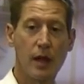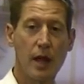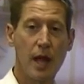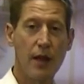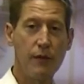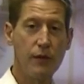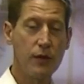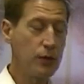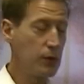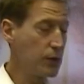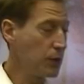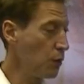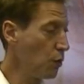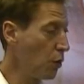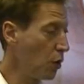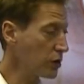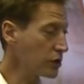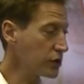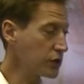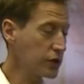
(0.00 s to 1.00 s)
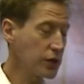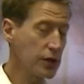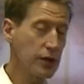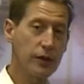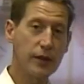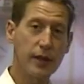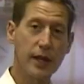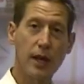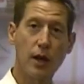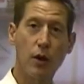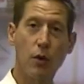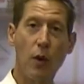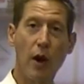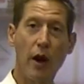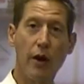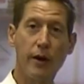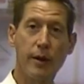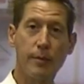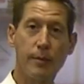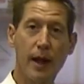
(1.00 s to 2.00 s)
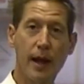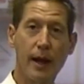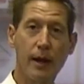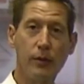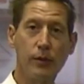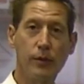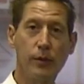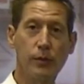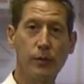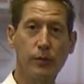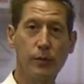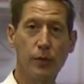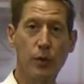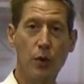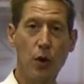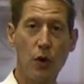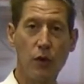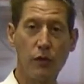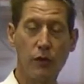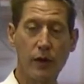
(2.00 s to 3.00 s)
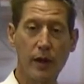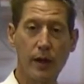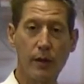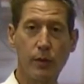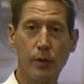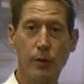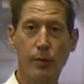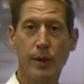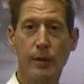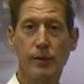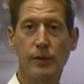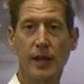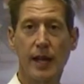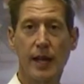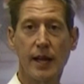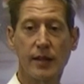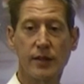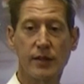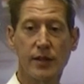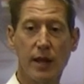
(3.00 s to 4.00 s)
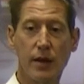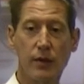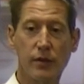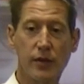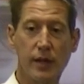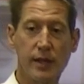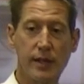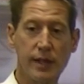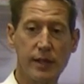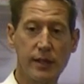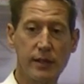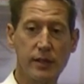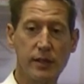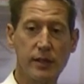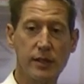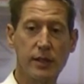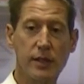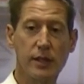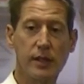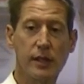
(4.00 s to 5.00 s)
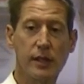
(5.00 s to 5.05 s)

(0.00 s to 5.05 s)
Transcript: If you watch the aquarium now, hopefully we'll be able to get ourselves a decent